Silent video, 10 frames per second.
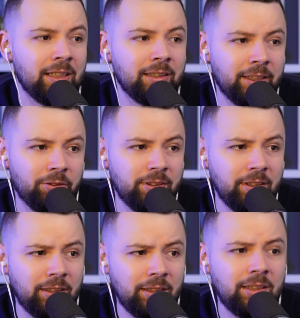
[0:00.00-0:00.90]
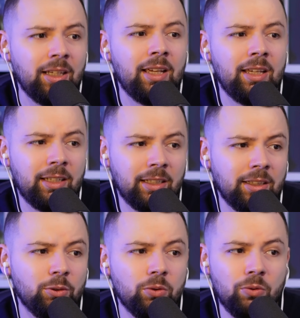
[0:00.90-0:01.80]
electricity can
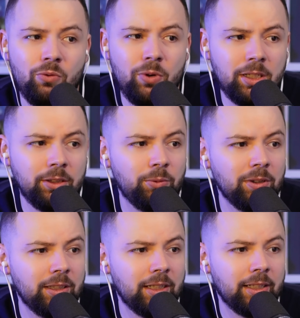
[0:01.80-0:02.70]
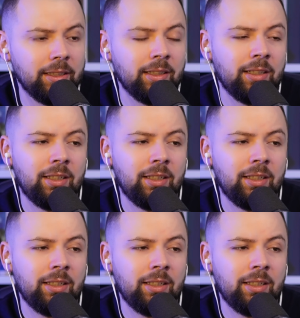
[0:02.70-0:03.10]
go really, really high.